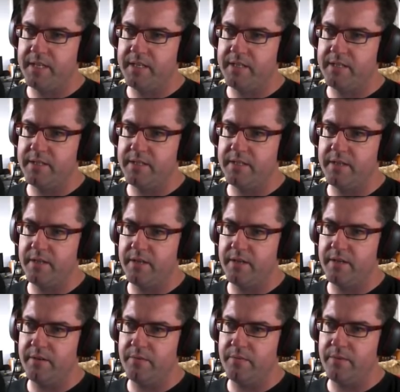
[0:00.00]

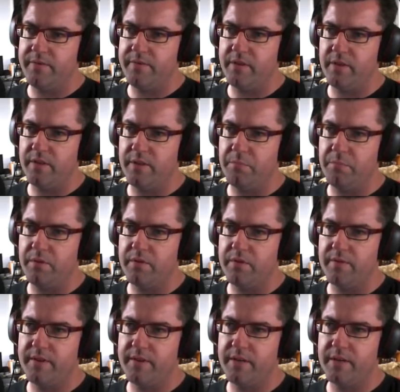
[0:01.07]
So, we've got the Book
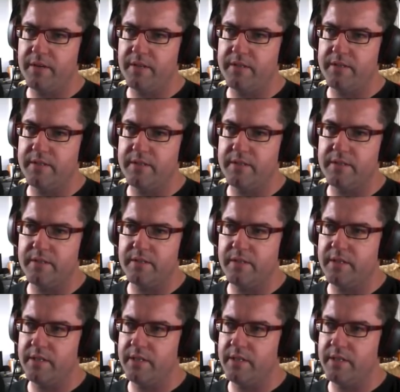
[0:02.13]
of Curses
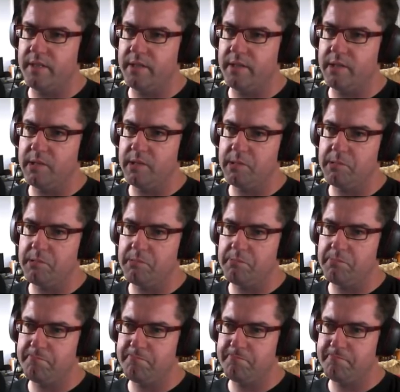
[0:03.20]
and...
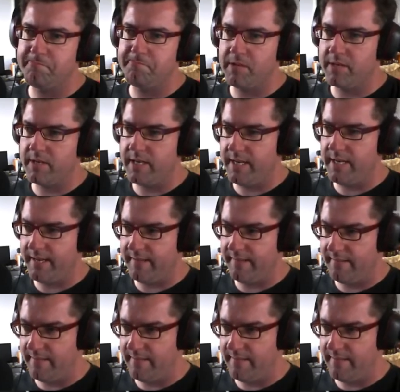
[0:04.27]
okay.